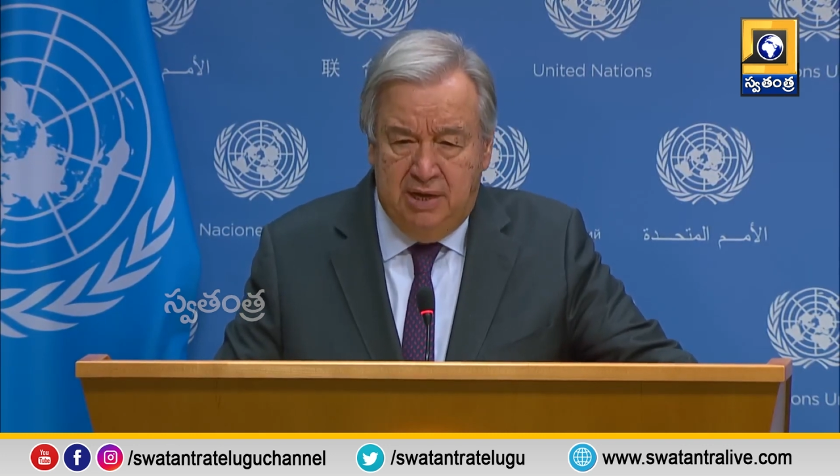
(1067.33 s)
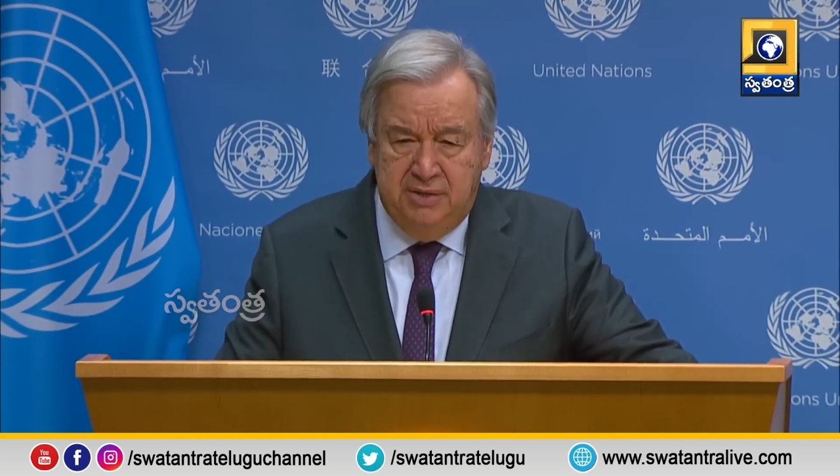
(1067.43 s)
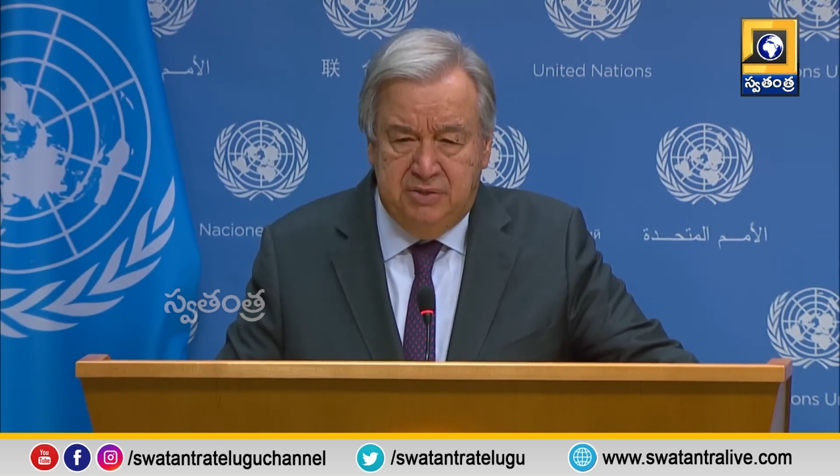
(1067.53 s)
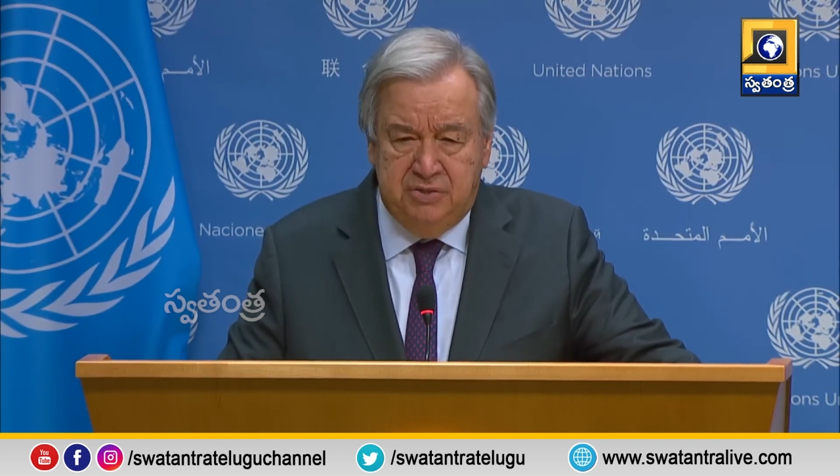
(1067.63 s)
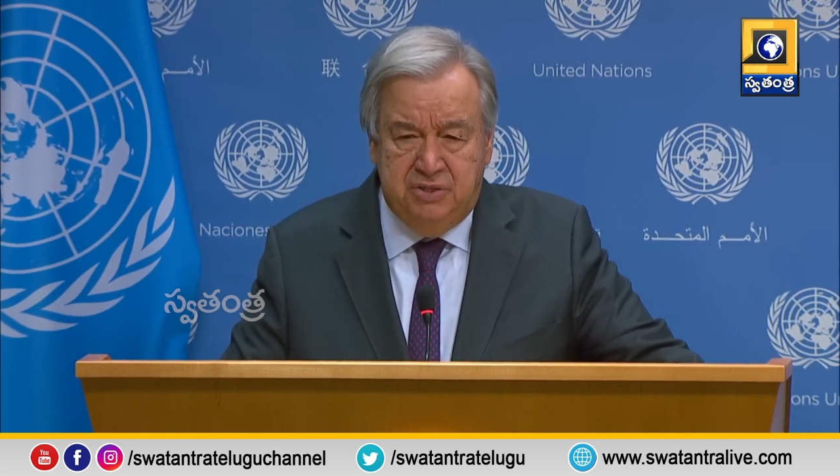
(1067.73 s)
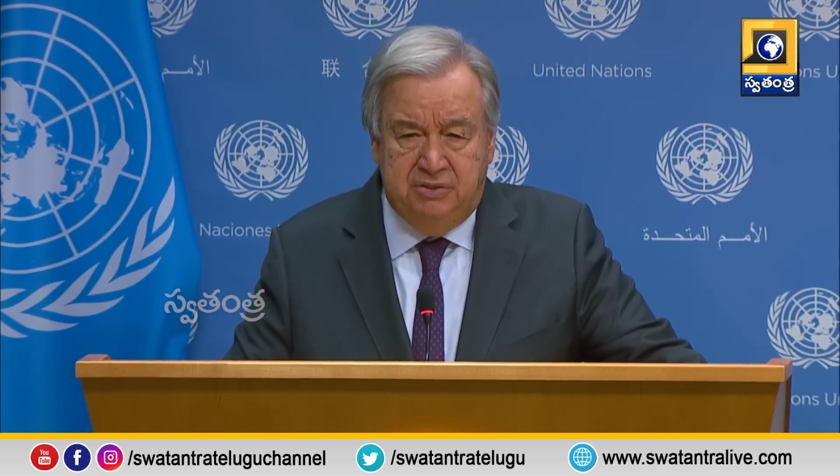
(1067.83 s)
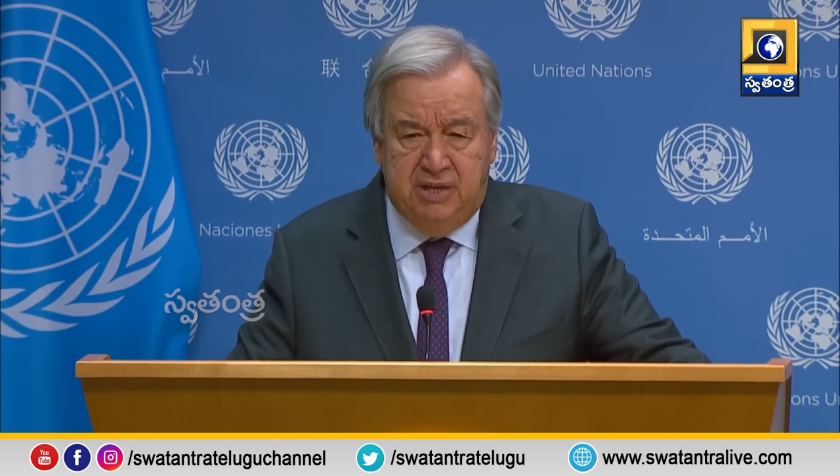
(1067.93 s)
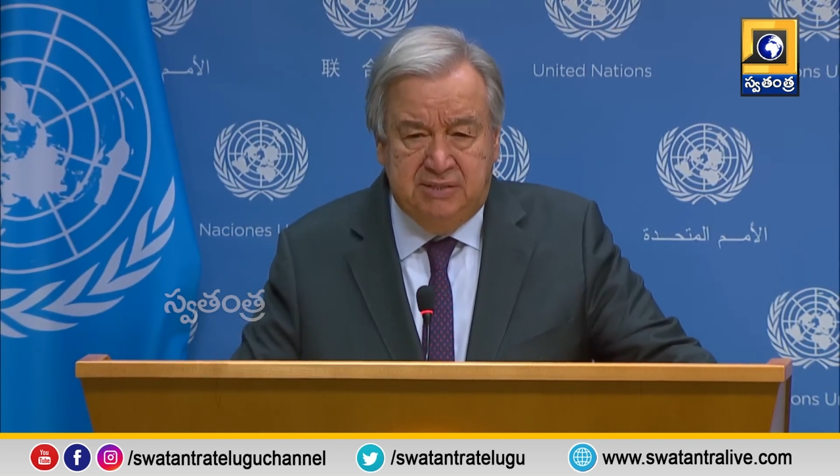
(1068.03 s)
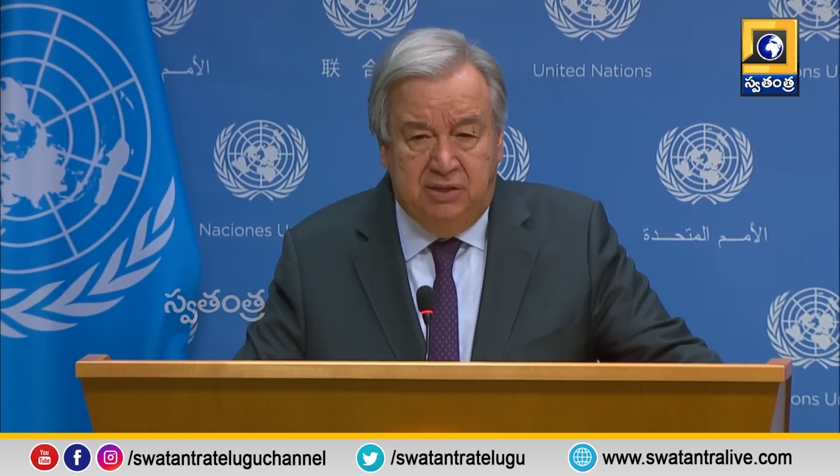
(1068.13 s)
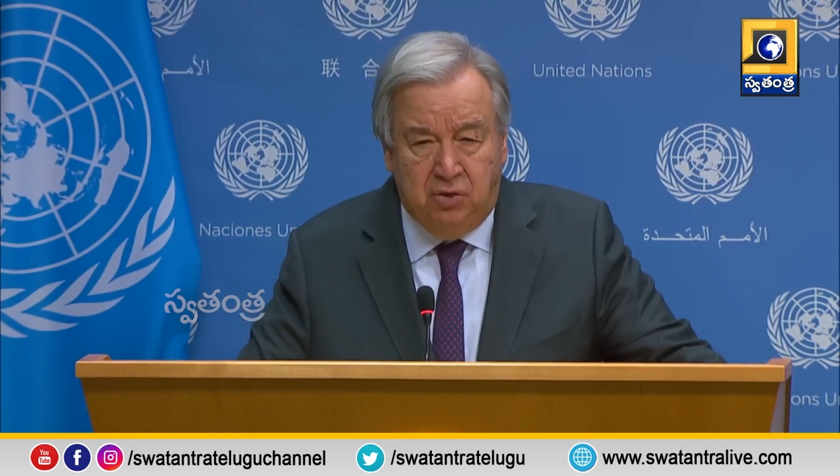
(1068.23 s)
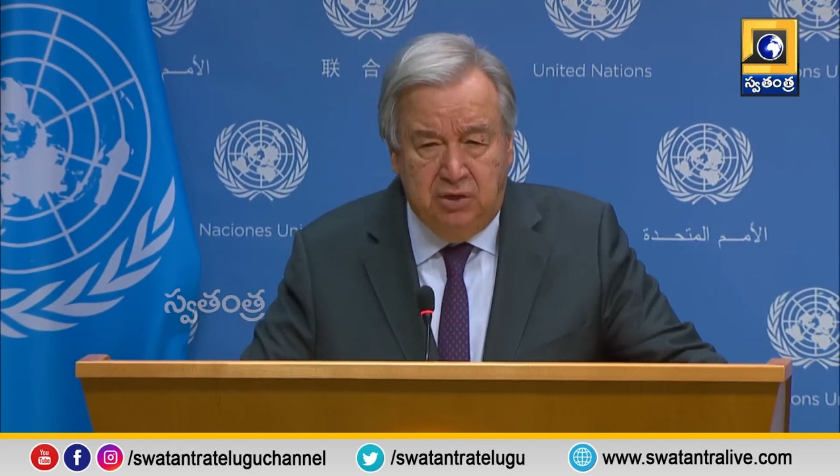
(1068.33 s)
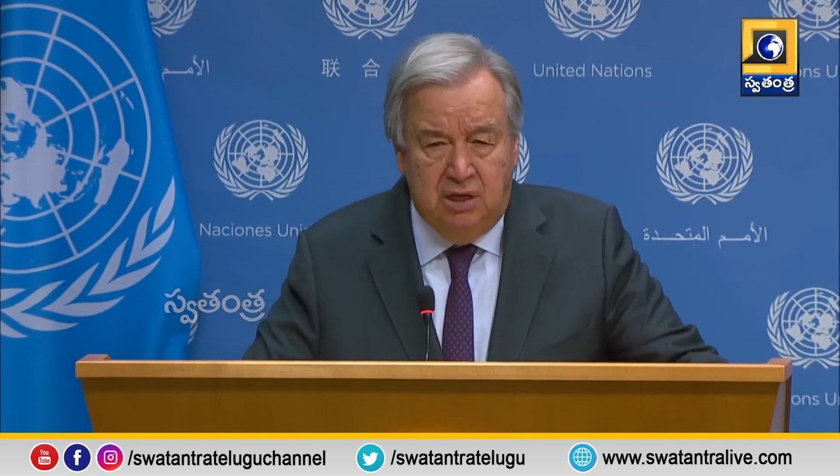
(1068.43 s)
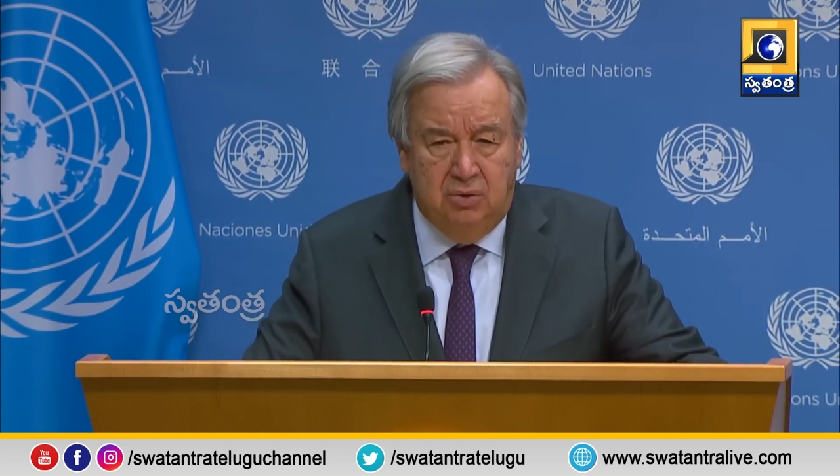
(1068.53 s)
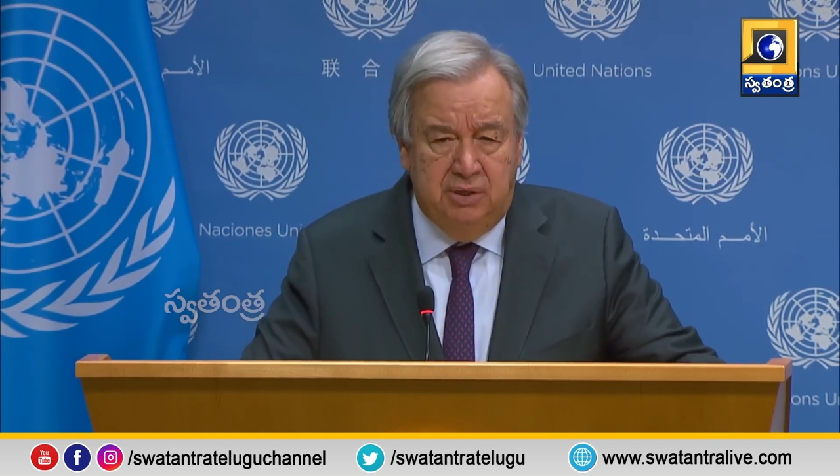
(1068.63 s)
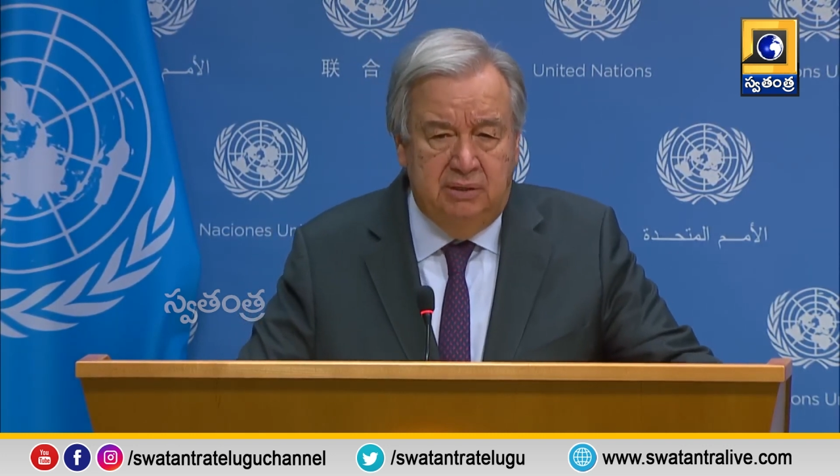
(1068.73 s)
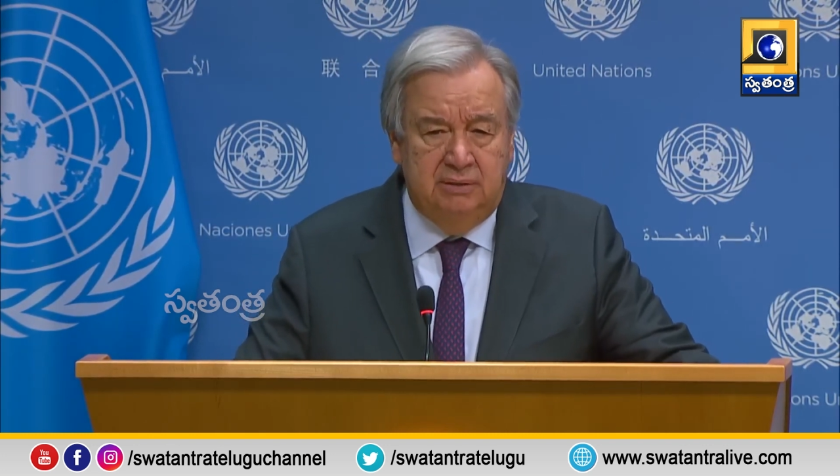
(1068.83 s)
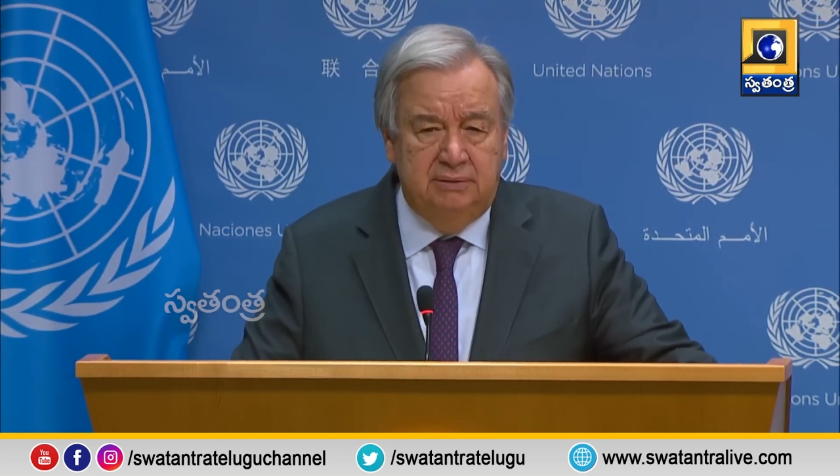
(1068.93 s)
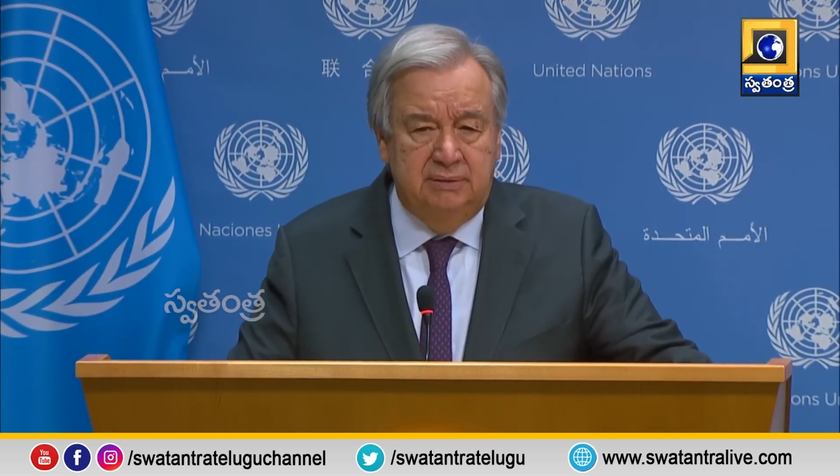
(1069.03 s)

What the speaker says: rise as the attacks are ongoing